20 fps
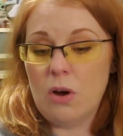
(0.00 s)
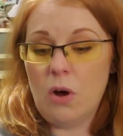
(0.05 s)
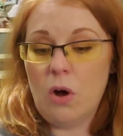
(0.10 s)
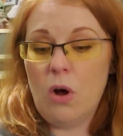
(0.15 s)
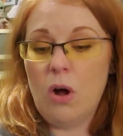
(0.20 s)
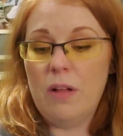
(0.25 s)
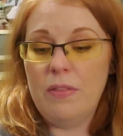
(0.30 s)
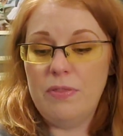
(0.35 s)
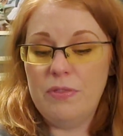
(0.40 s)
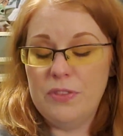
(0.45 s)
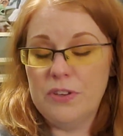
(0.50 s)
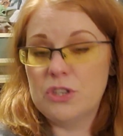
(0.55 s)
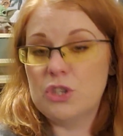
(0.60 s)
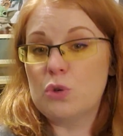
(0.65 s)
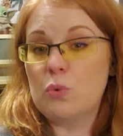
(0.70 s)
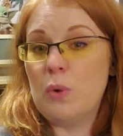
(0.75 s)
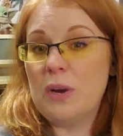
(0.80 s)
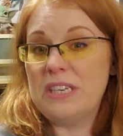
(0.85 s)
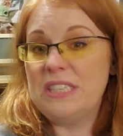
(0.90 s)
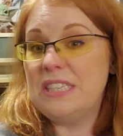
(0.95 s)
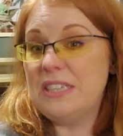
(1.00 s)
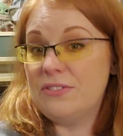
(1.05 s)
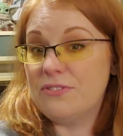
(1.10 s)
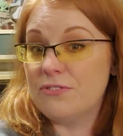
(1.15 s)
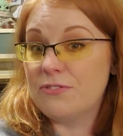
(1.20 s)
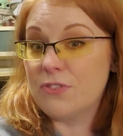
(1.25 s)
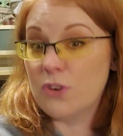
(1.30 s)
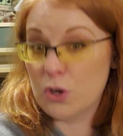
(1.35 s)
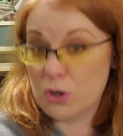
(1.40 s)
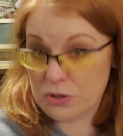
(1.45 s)
on the
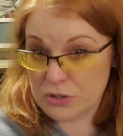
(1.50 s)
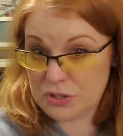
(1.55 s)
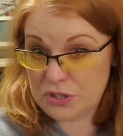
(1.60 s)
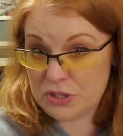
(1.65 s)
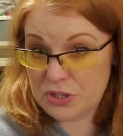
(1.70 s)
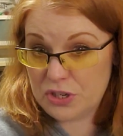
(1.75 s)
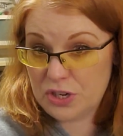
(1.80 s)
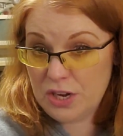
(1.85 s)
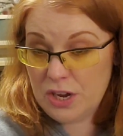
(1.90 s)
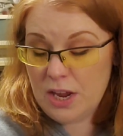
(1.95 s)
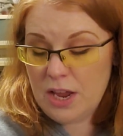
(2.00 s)
21st